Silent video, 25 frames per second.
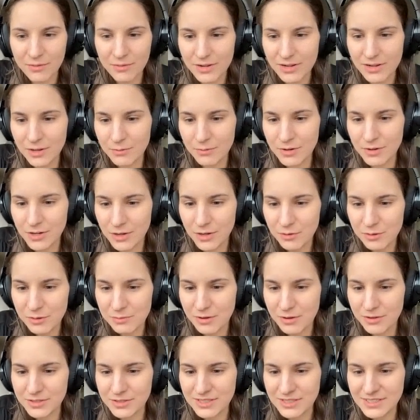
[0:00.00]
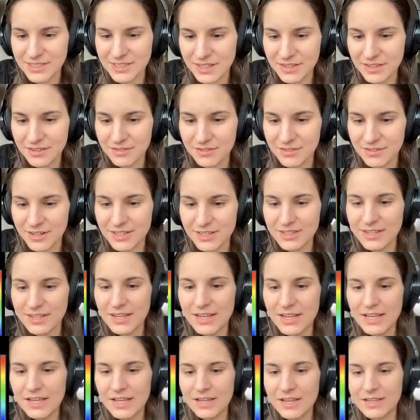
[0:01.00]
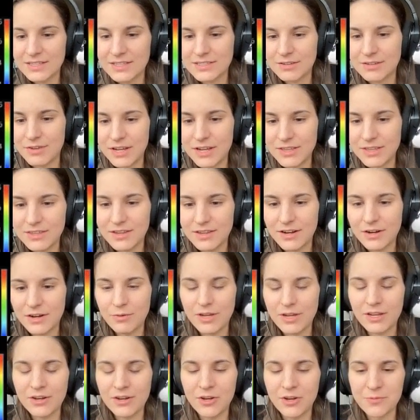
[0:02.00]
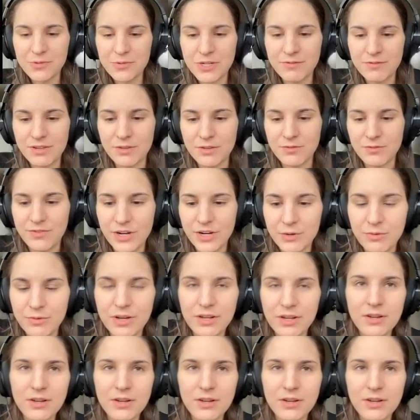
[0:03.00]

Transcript: how little we know about the sun, right? It's right there, we can observe it very